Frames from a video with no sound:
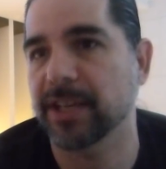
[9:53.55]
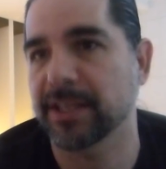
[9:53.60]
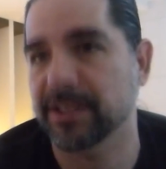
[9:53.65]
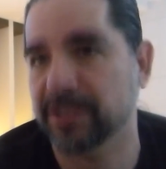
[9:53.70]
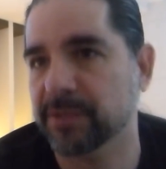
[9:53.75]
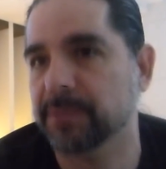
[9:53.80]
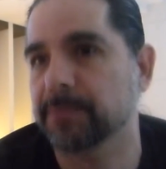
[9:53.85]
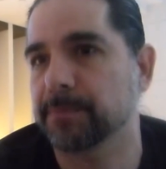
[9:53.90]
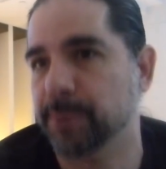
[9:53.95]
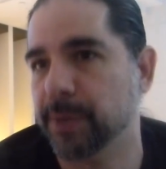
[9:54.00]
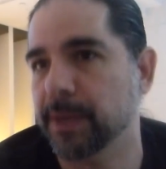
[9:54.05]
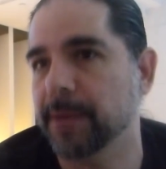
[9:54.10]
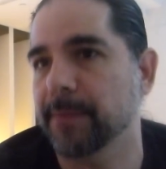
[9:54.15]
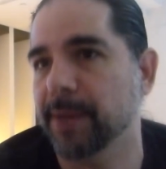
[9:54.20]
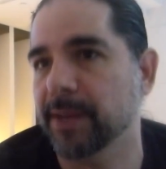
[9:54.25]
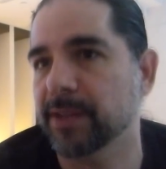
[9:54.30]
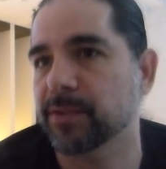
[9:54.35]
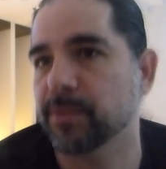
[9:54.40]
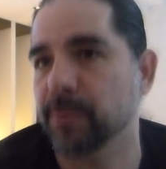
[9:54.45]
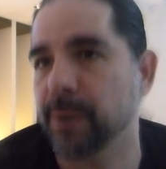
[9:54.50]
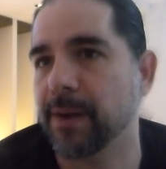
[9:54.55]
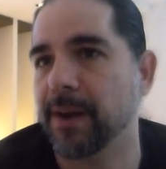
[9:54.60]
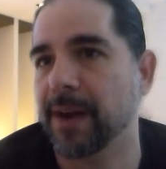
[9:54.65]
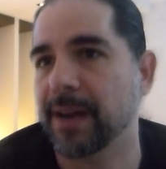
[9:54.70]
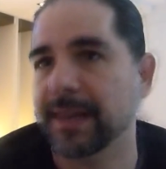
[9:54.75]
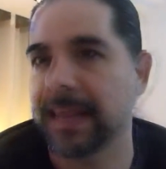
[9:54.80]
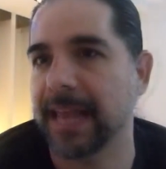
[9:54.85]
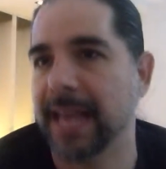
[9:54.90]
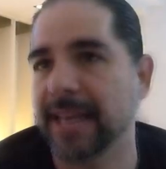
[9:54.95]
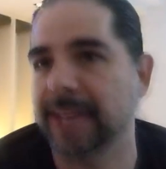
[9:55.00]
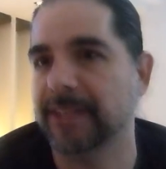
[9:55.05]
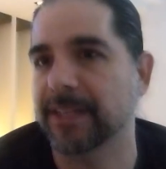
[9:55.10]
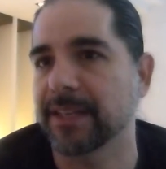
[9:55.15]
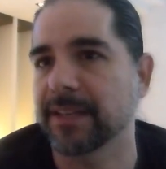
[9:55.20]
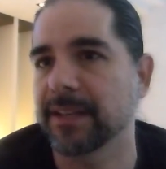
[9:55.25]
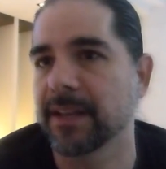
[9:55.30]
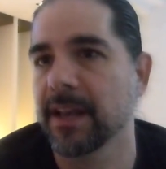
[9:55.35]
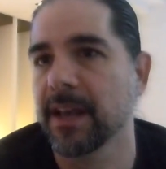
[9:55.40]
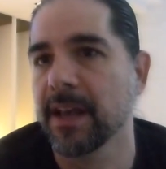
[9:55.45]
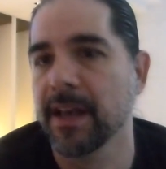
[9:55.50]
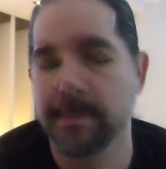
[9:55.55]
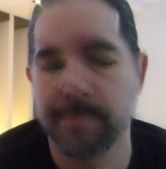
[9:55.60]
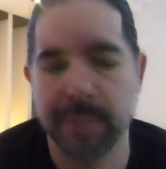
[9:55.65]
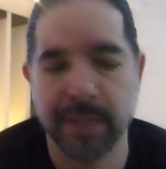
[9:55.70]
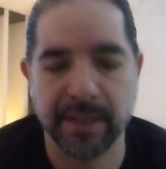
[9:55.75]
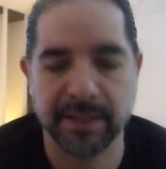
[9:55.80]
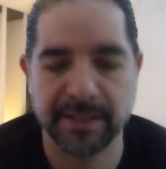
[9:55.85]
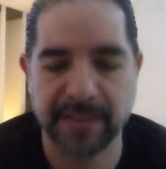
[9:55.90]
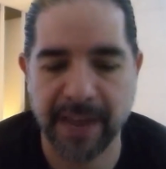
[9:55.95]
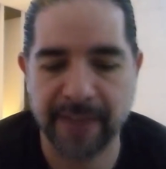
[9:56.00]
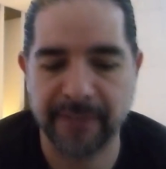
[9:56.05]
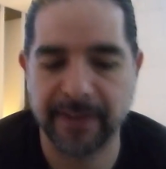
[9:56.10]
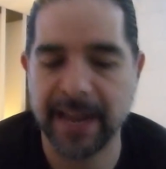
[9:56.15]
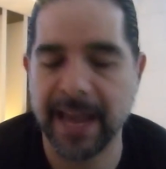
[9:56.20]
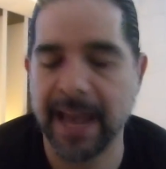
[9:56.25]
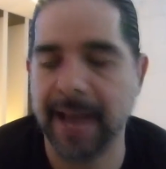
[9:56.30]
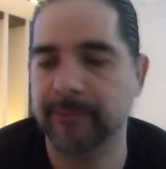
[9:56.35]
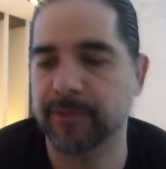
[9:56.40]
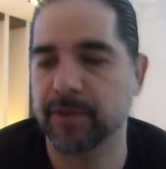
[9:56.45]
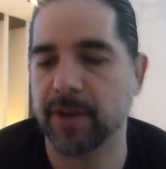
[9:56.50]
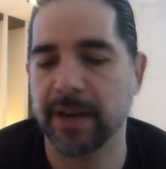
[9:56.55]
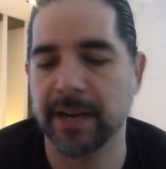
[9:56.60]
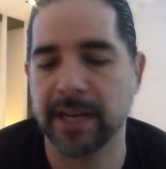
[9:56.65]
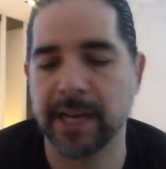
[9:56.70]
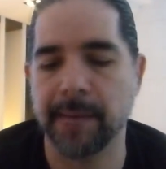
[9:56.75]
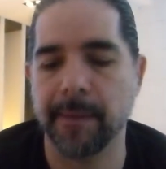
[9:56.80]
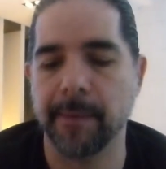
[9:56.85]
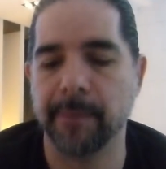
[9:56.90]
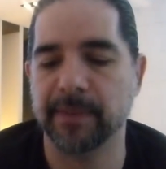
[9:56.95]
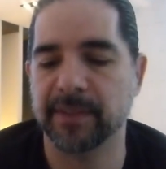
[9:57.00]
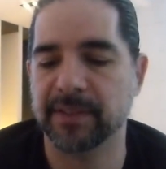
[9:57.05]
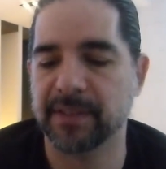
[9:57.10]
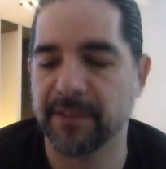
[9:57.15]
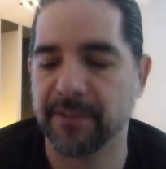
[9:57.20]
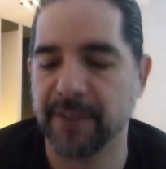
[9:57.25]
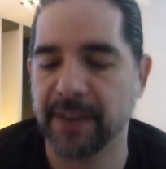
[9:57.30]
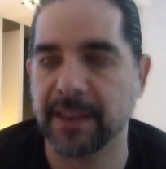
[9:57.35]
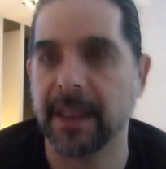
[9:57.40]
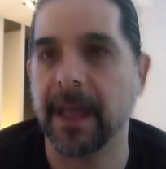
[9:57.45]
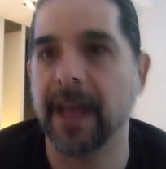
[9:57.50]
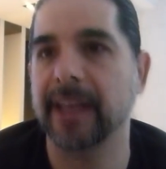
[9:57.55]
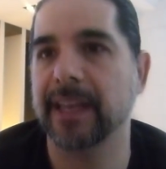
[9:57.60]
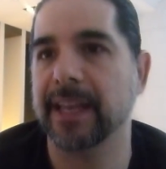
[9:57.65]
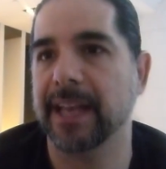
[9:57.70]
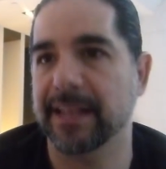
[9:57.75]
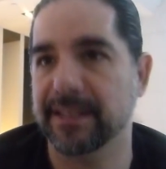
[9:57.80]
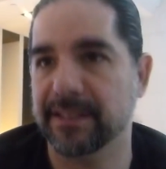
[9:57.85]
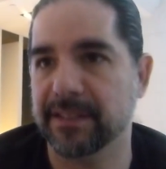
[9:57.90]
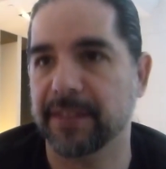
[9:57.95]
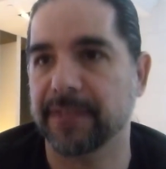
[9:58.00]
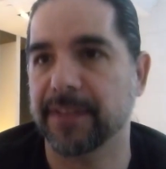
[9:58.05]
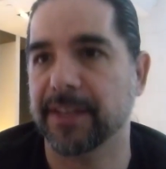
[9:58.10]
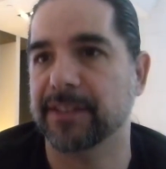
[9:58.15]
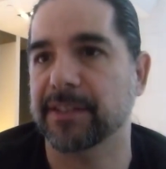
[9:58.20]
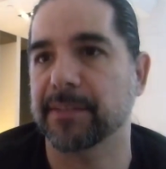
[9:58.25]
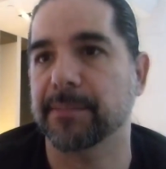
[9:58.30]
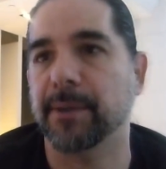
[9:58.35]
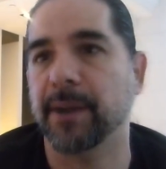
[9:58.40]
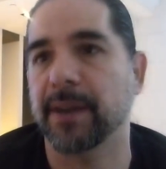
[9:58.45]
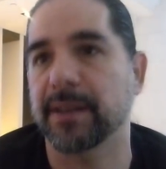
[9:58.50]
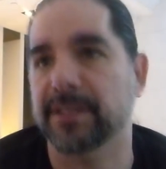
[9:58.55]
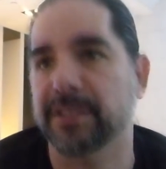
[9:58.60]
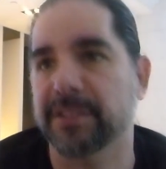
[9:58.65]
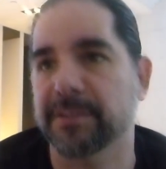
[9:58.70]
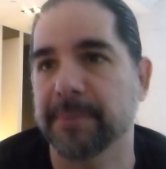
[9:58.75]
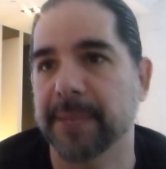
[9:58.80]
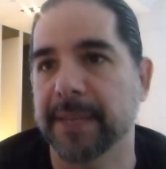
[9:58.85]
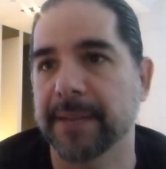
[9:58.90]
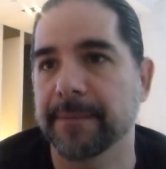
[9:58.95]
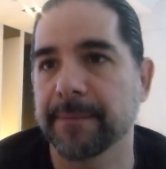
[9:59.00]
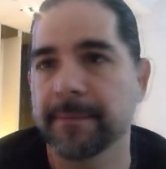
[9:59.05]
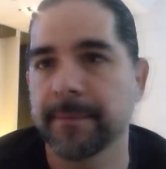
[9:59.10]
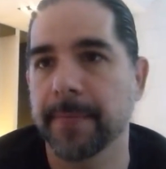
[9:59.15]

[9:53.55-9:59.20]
It's pretty much where I landed, because every day I'm trying to come up with stuff I like and stuff that surprises me.